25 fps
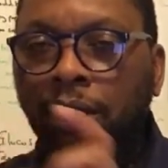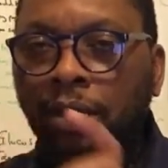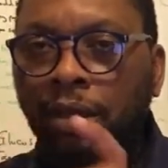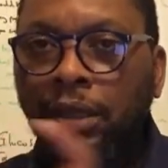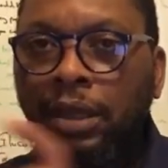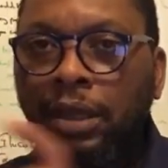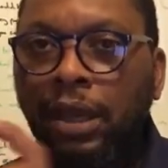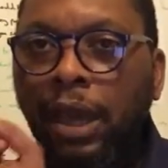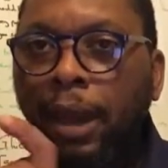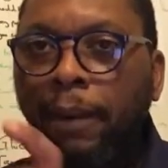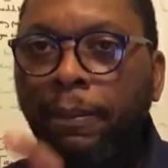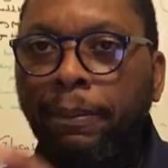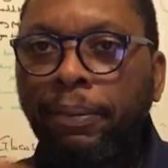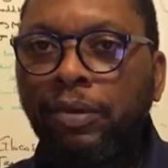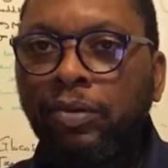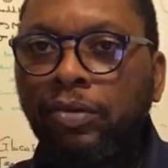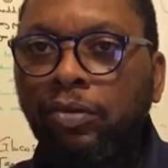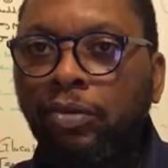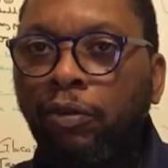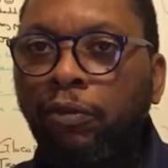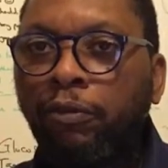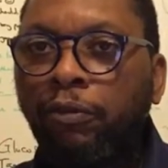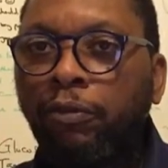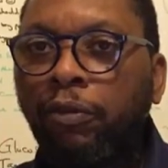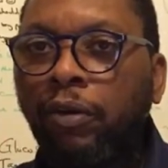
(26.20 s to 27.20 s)
gap is
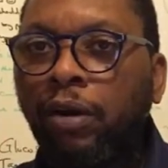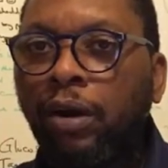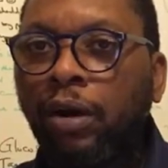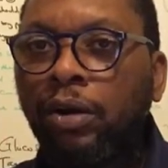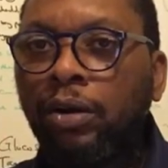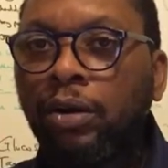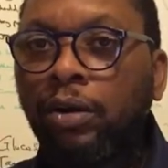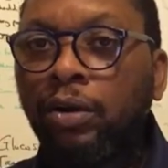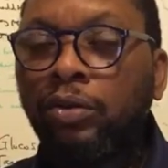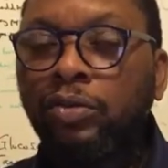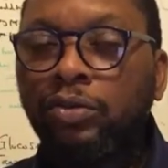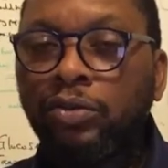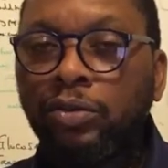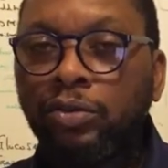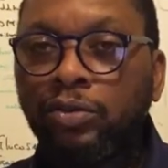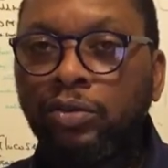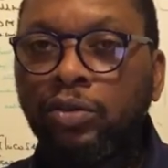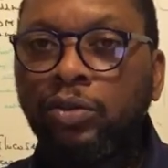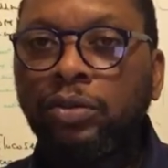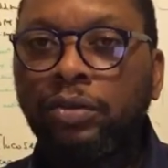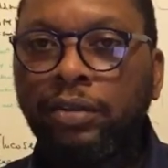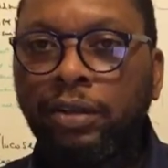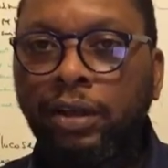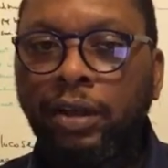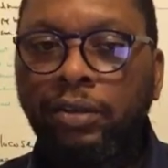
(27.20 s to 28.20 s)
so far close to
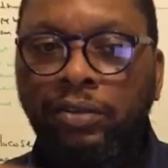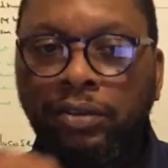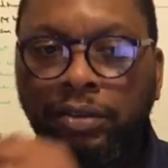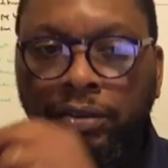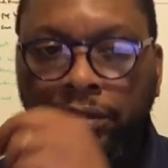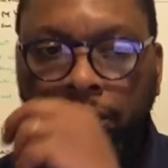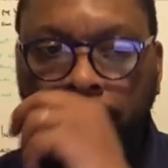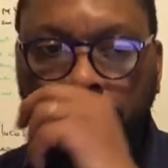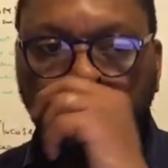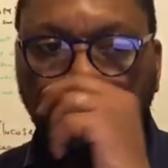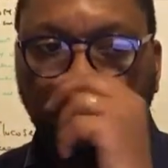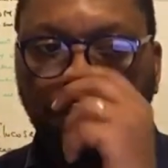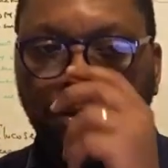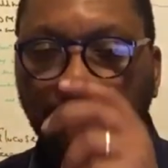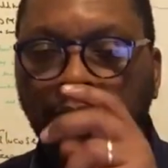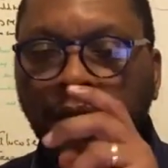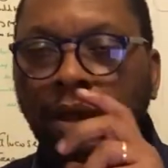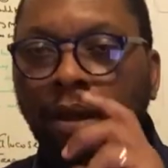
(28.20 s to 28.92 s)
2,000 years